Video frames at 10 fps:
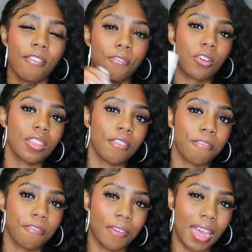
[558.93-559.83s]
And for
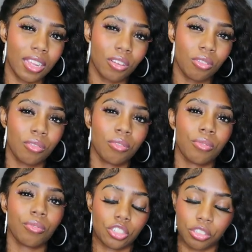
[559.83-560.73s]
the final
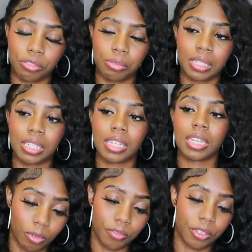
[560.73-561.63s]
jewelry
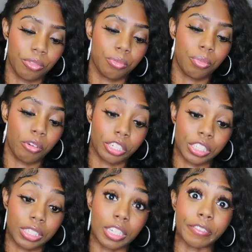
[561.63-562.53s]
review
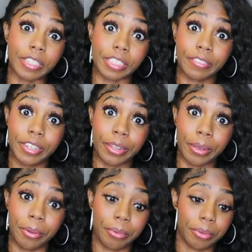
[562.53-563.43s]
portion of this
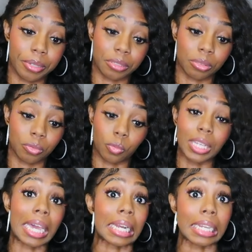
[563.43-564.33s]
video, because
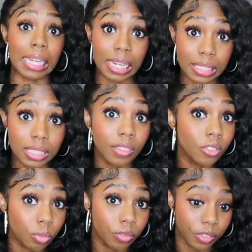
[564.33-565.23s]
we got a lot of stuff
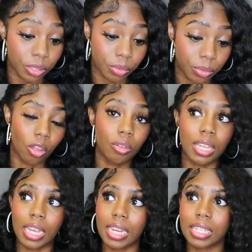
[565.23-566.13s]
to review.
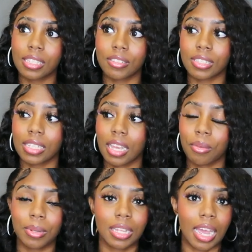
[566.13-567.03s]
Low-key, I need to see
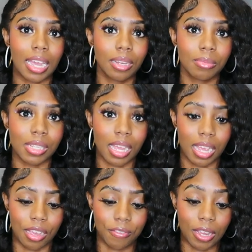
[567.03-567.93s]
how many items I
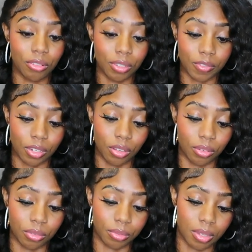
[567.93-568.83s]
have. I don't even
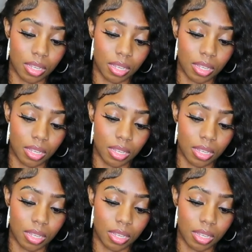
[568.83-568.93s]
know.